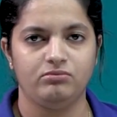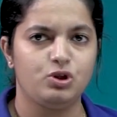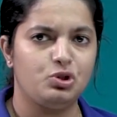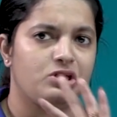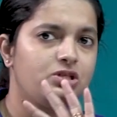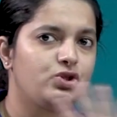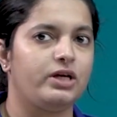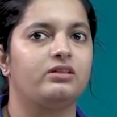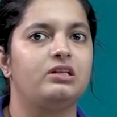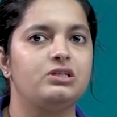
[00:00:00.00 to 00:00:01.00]
So just
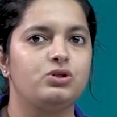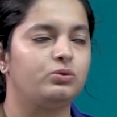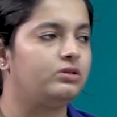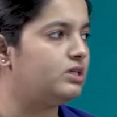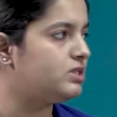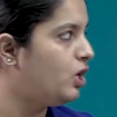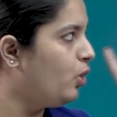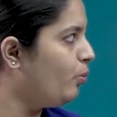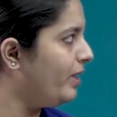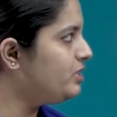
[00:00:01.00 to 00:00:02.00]
check these two things.
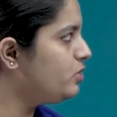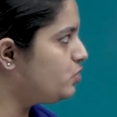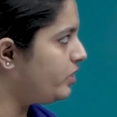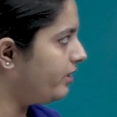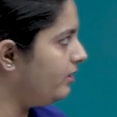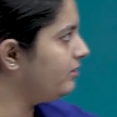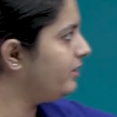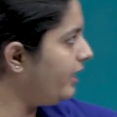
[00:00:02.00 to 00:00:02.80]
Once you check it,